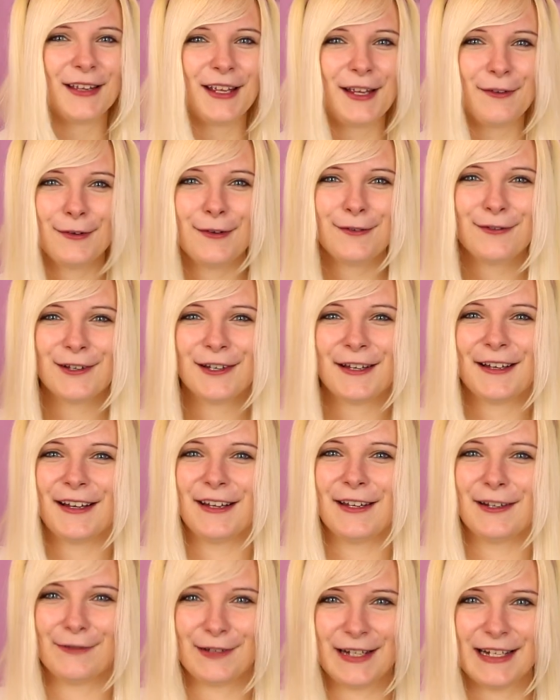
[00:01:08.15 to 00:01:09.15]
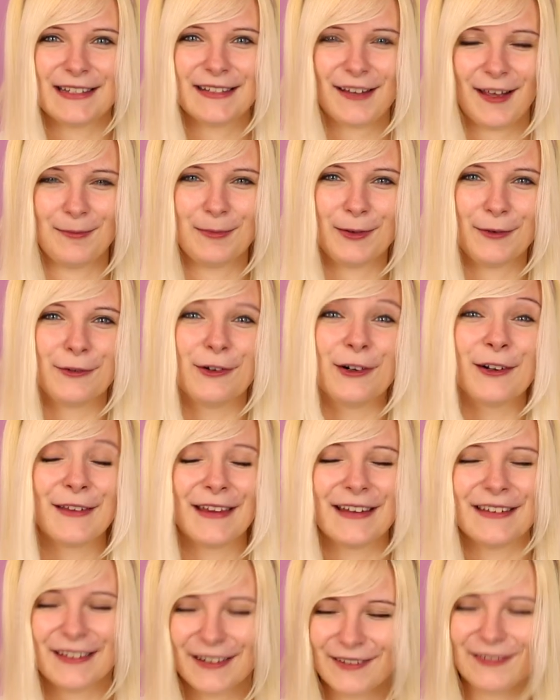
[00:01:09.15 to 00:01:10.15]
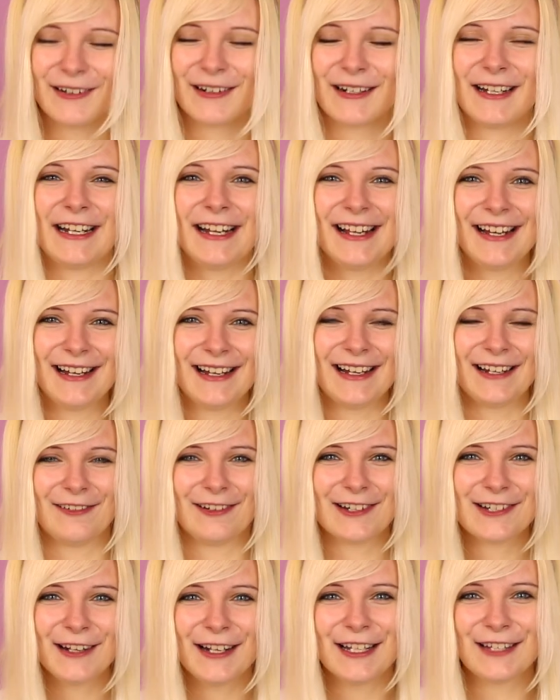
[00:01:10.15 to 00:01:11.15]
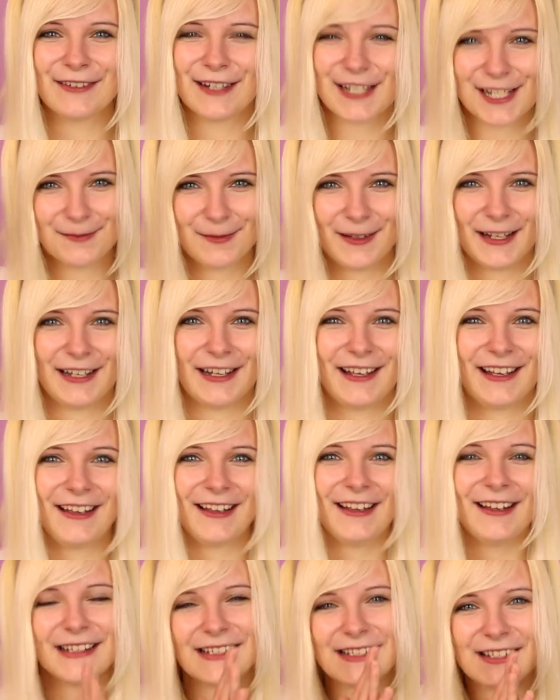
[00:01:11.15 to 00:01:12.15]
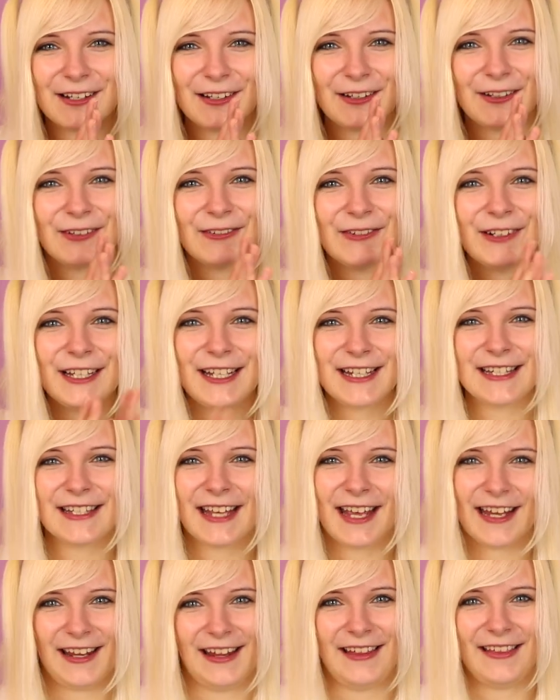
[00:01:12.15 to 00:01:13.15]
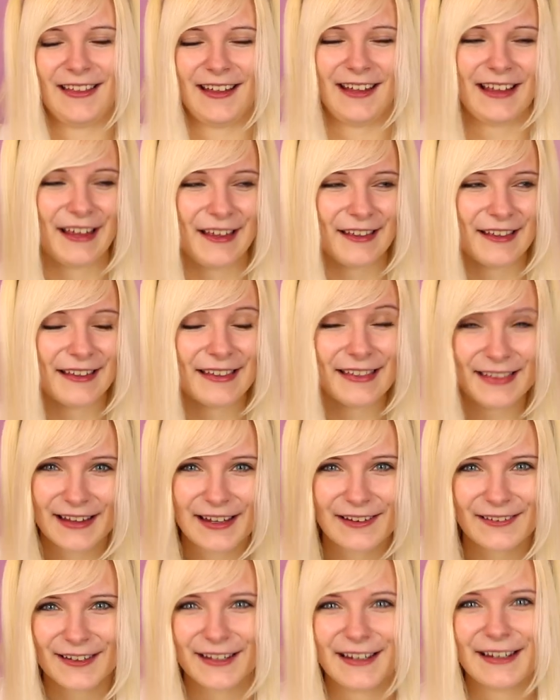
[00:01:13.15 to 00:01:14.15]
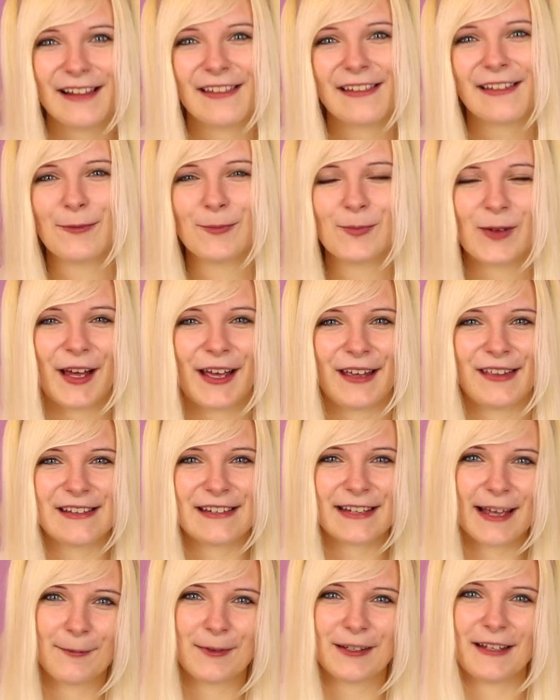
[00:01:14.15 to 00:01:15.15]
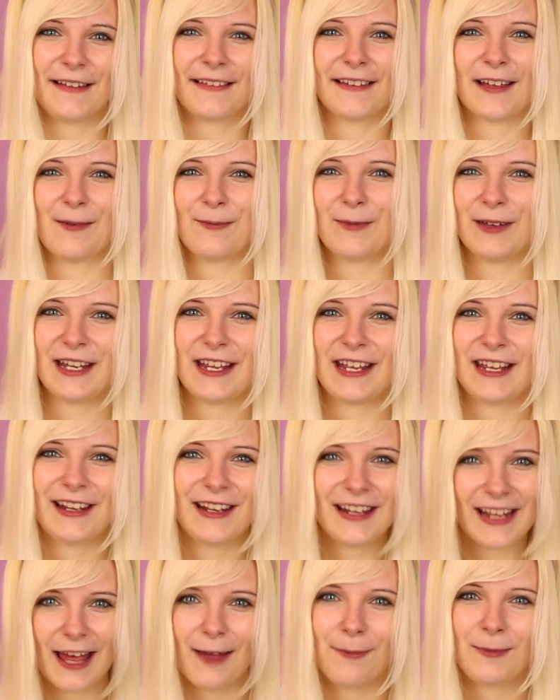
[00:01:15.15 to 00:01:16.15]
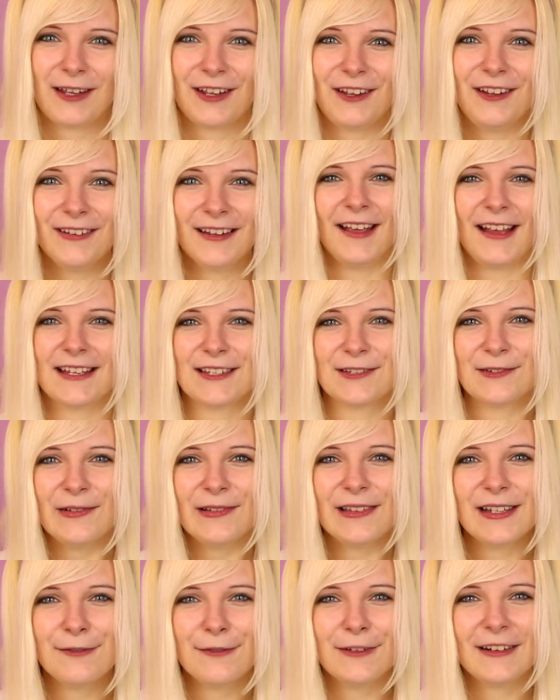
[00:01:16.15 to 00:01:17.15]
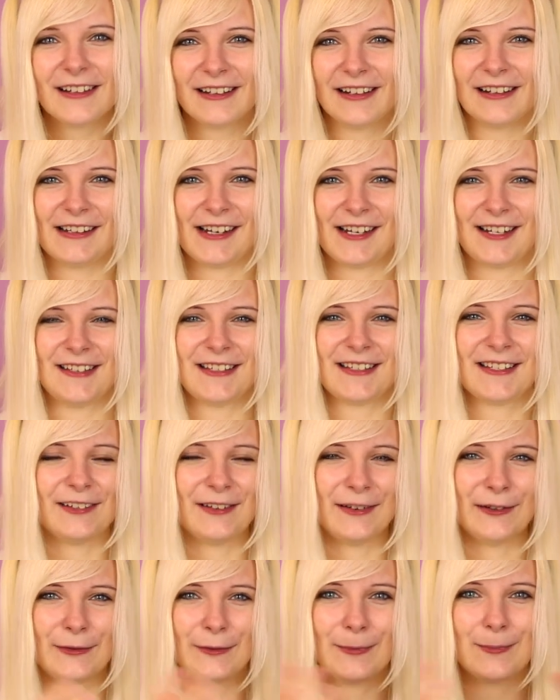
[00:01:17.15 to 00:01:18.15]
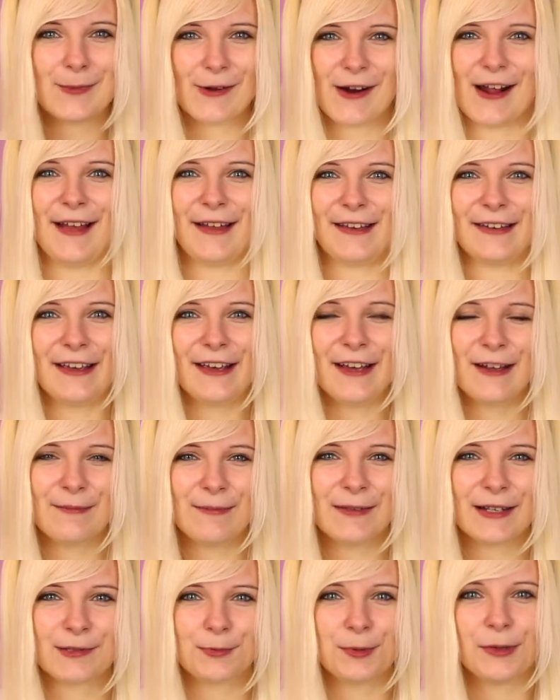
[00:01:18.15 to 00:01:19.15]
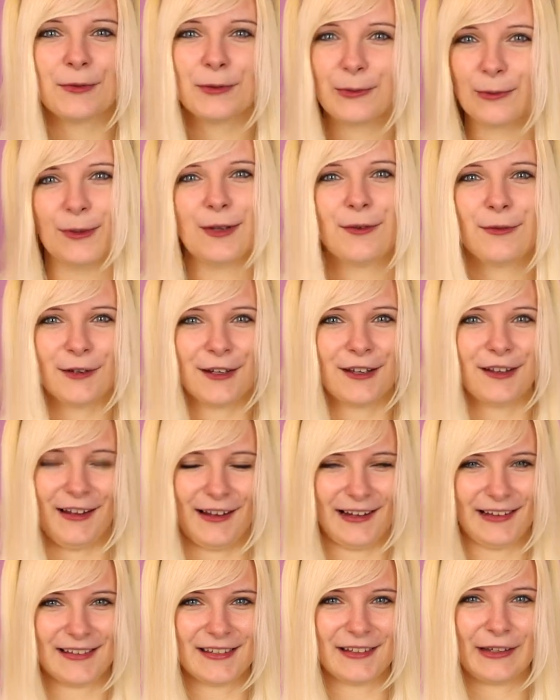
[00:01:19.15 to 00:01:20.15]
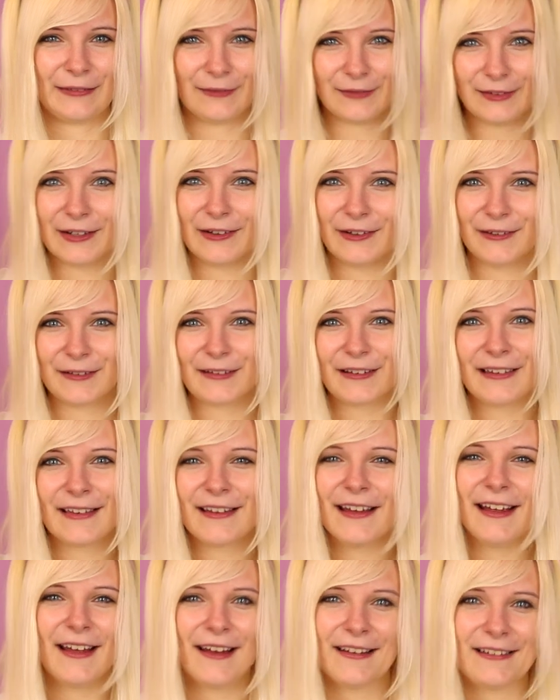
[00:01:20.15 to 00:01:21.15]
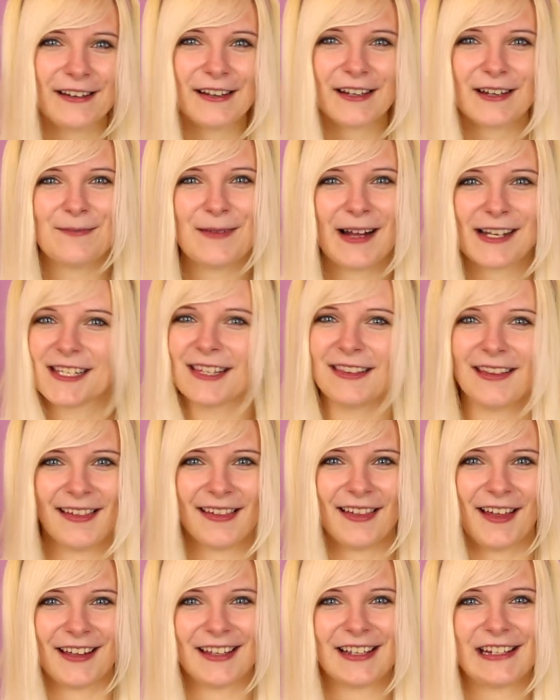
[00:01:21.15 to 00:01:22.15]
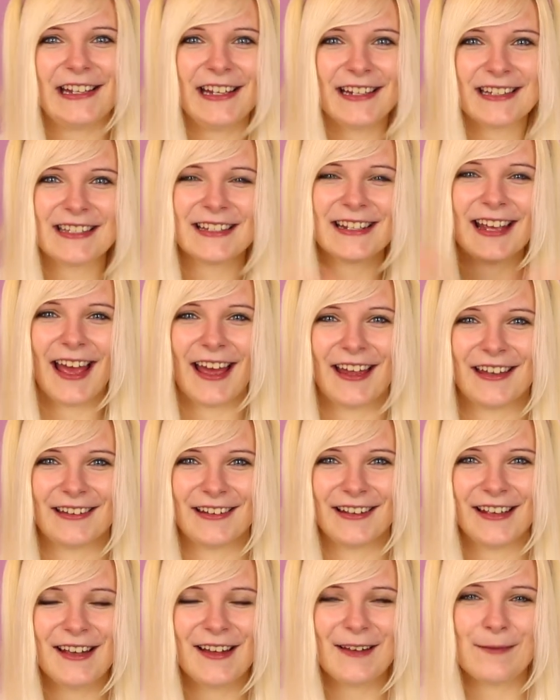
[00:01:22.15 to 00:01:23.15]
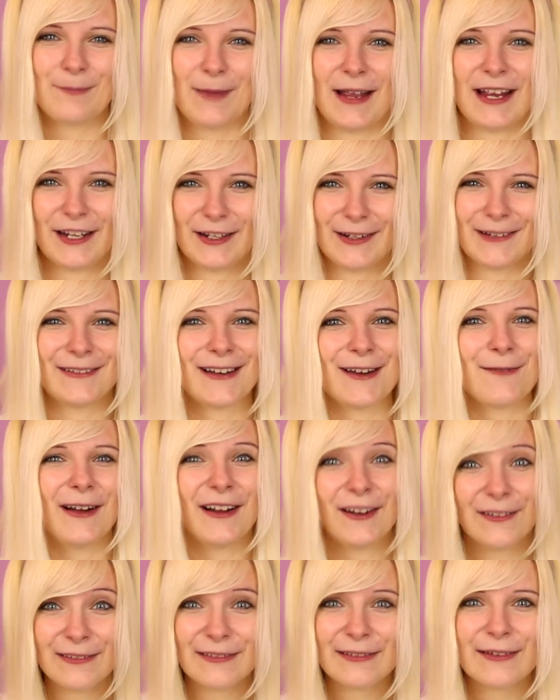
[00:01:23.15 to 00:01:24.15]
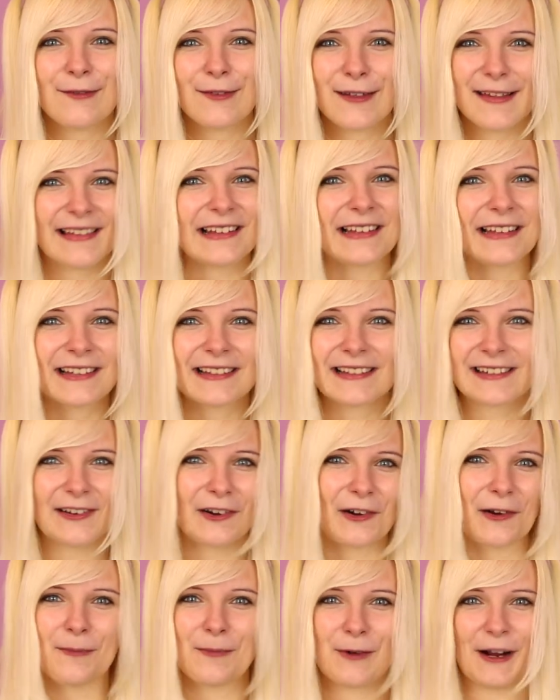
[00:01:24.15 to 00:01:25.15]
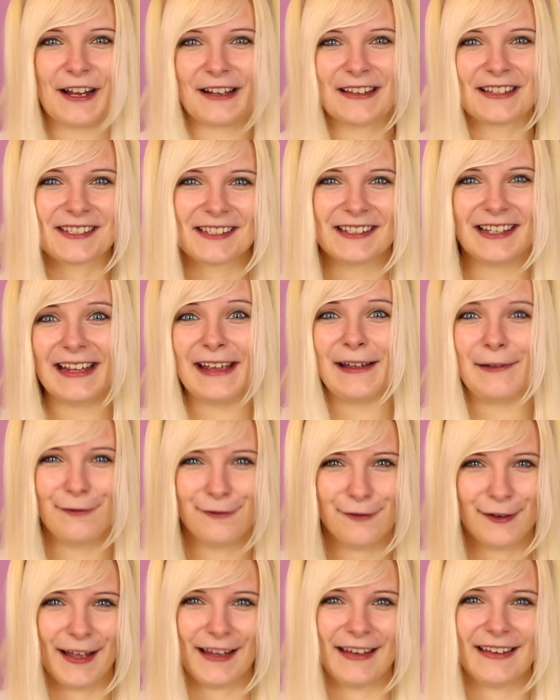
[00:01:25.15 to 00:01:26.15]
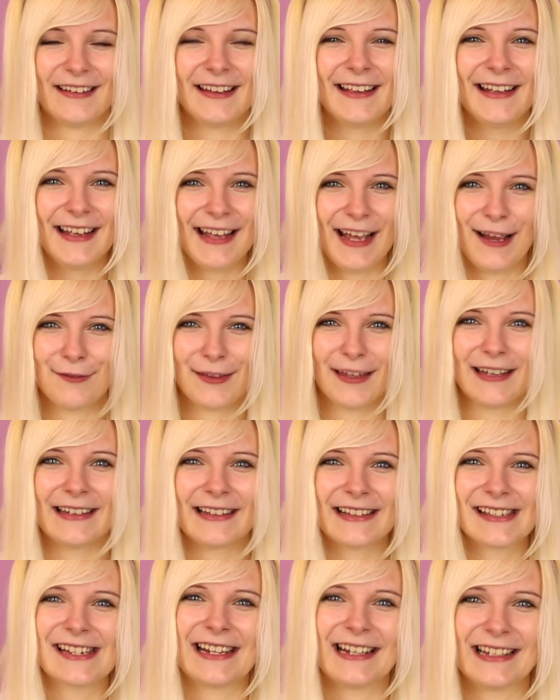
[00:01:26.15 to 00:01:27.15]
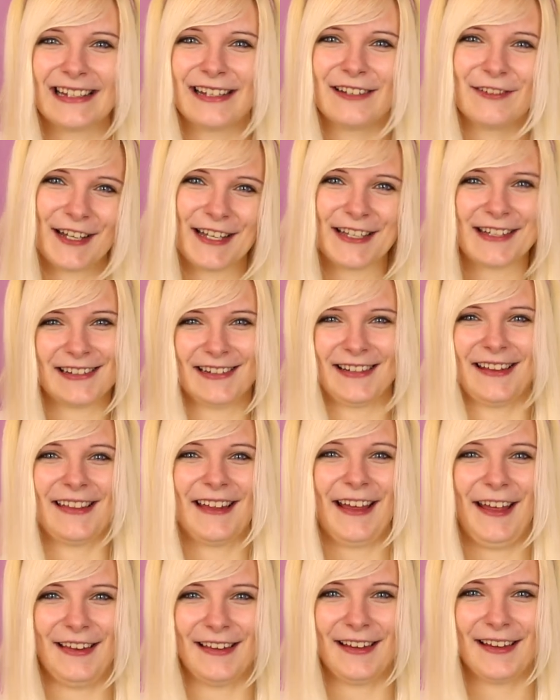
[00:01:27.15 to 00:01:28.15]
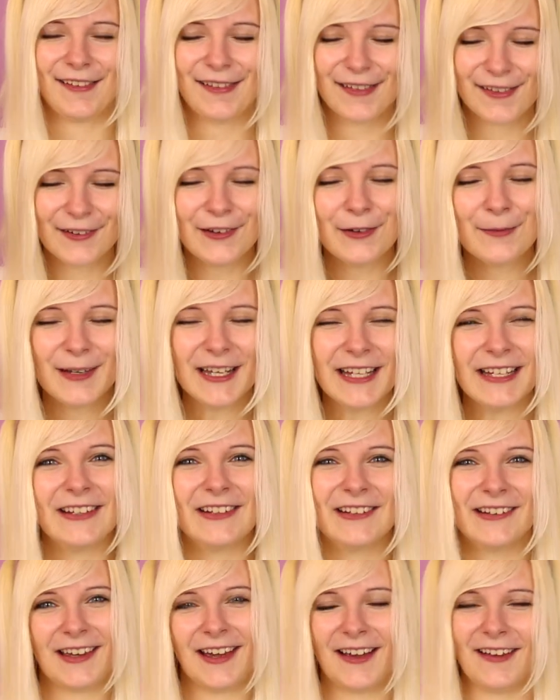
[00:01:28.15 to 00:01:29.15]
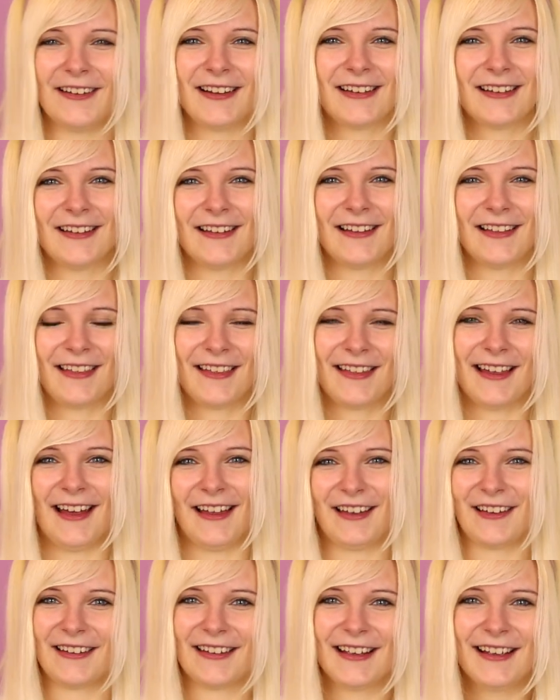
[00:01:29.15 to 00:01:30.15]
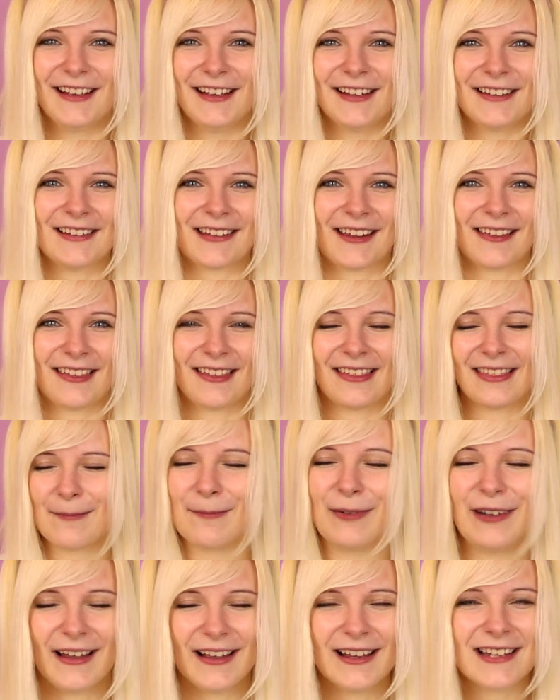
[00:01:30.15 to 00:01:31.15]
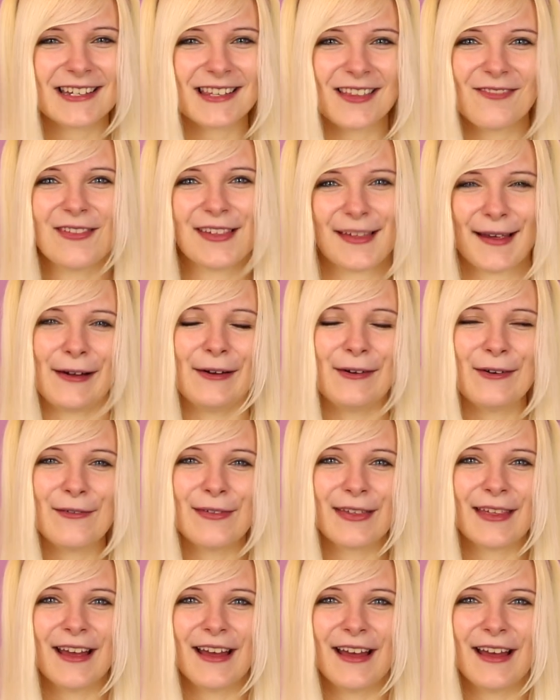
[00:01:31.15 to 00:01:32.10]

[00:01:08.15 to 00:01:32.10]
If you've not heard of Yeastken before, then don't worry, I will try to explain it. So what Yeastken is a series by the Japanese company Kawaii. It's all different kinds of bread mixed with all different kinds of dogs. And you can imagine this like a Yeastken bakery where all of these little dog breads live and have their little daily adventures. And there's so many cute characters and just the plush themselves.